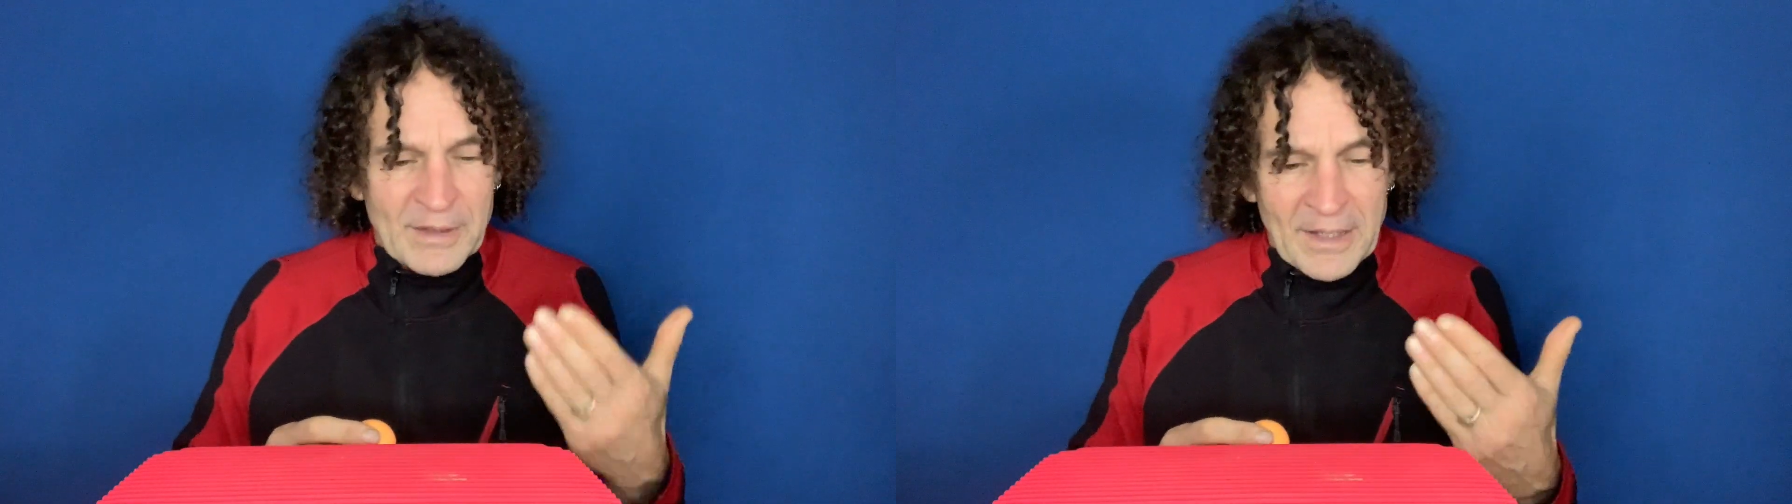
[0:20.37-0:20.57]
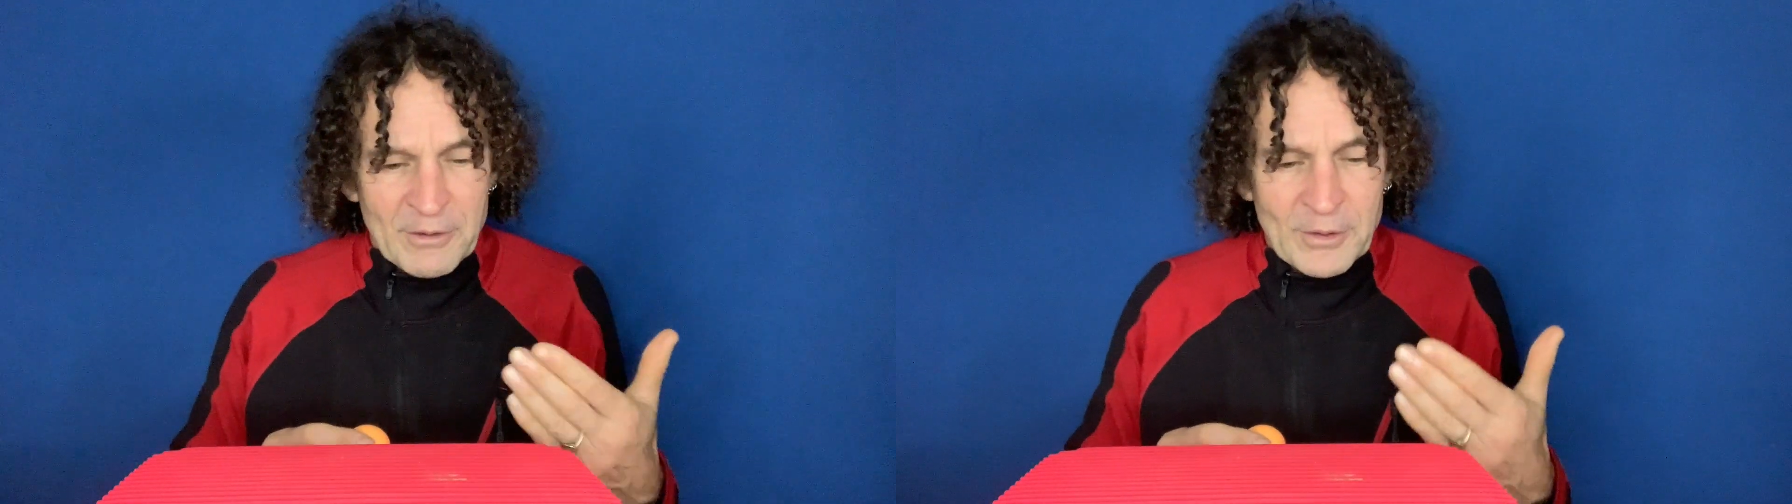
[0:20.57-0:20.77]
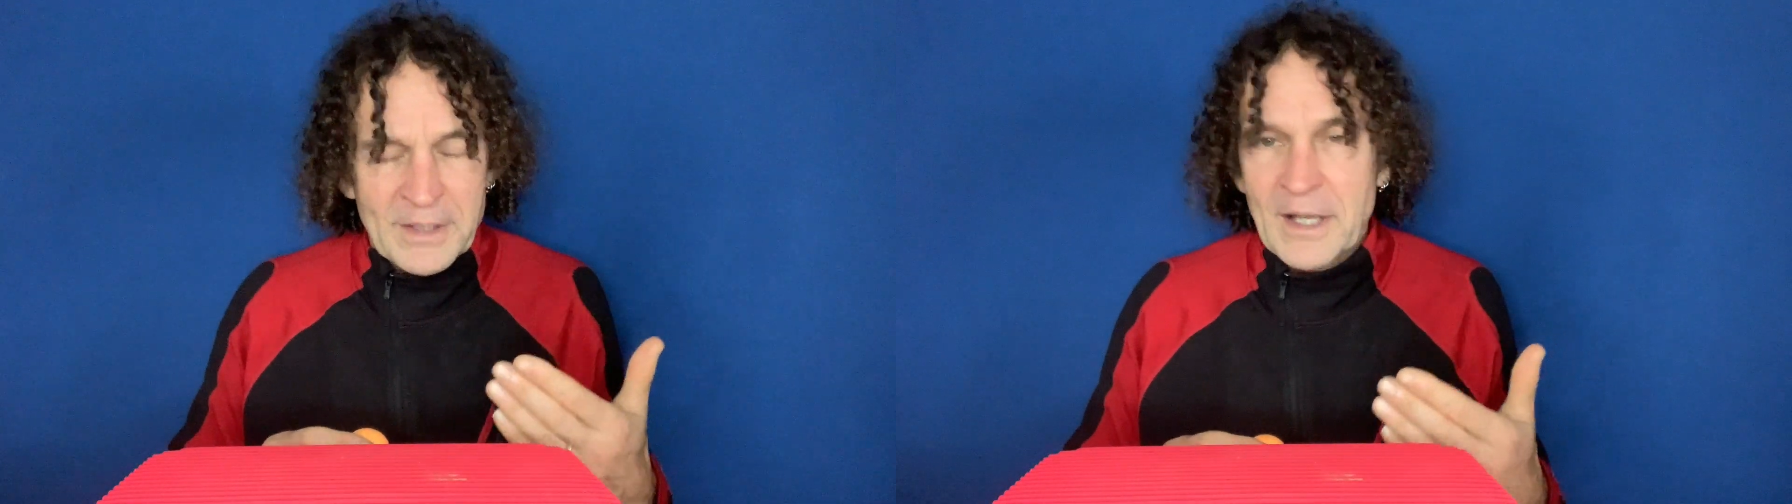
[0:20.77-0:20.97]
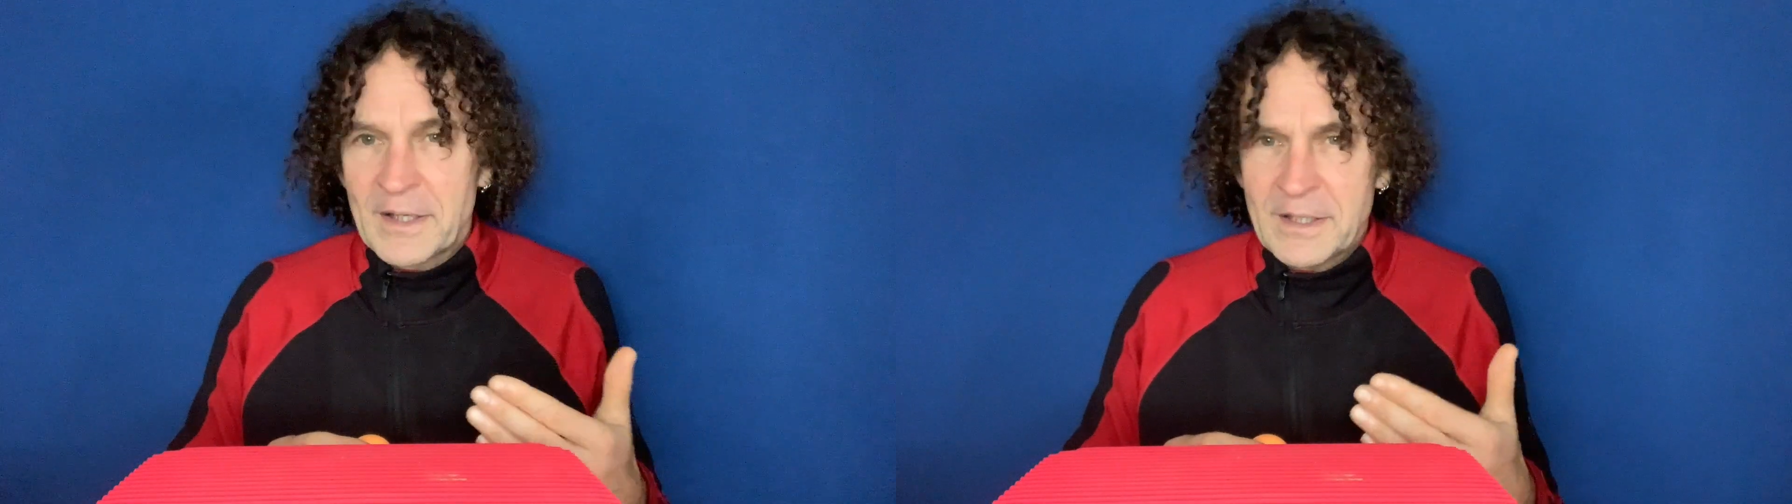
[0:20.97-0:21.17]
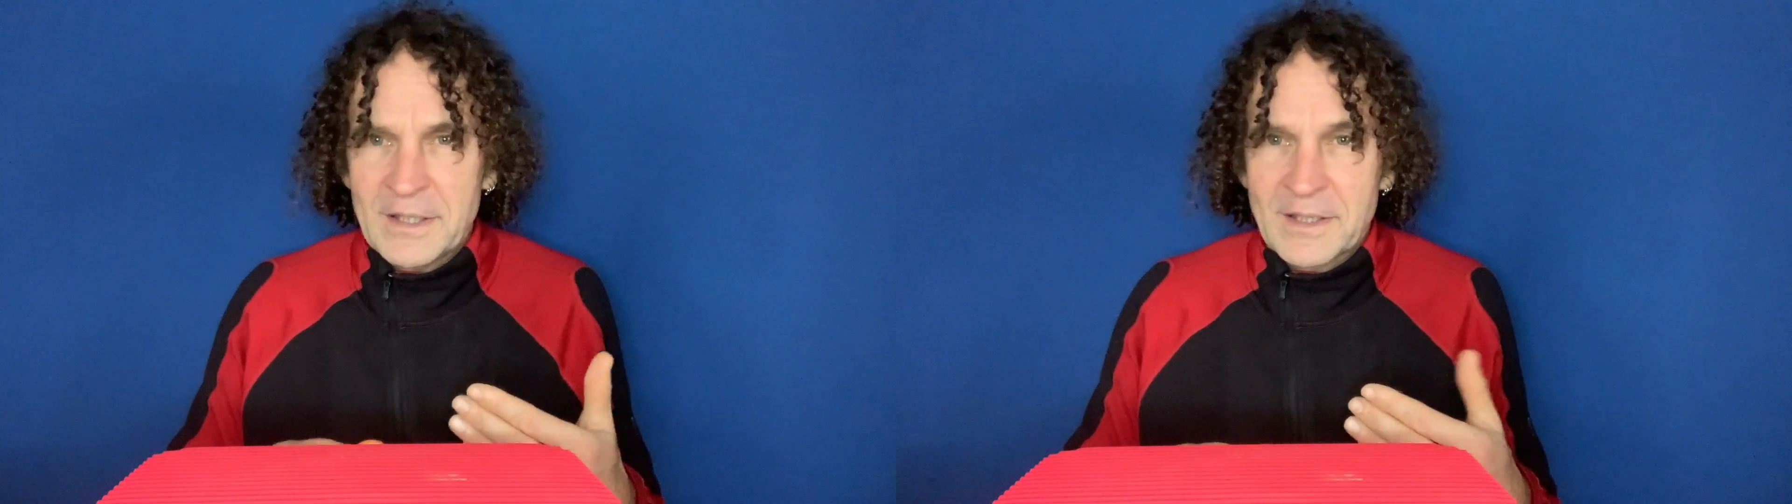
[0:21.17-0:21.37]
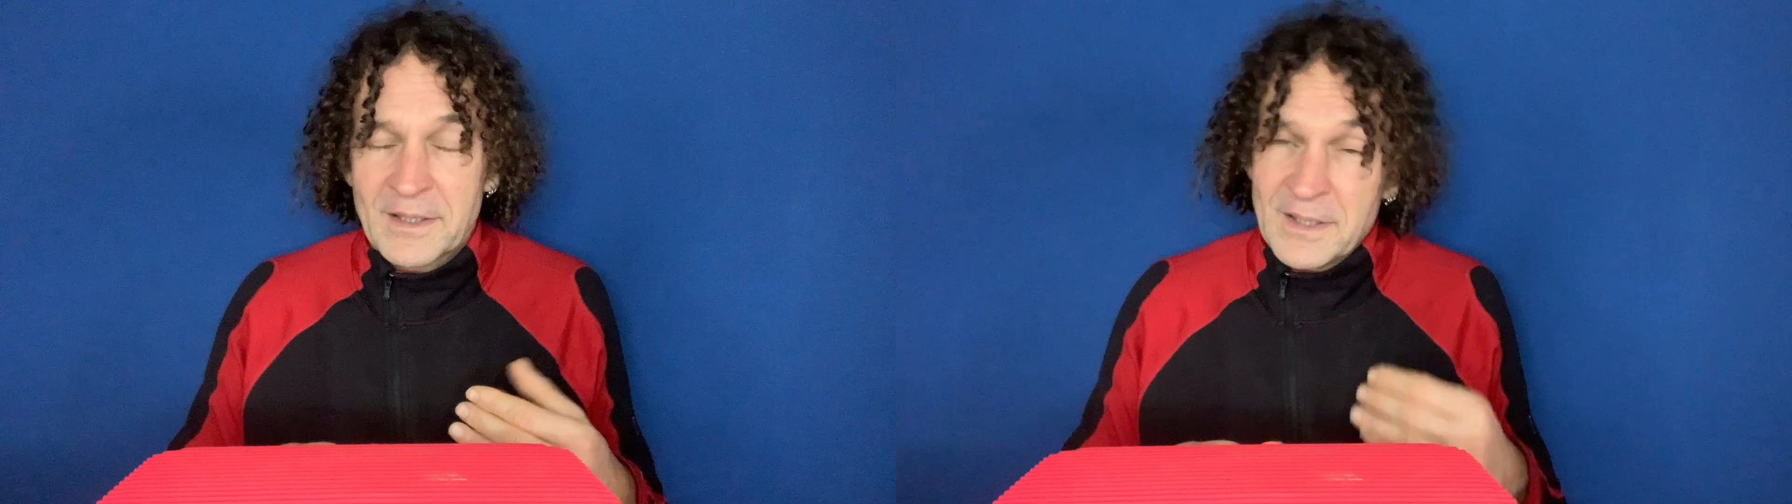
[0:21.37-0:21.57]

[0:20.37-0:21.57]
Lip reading: looking at here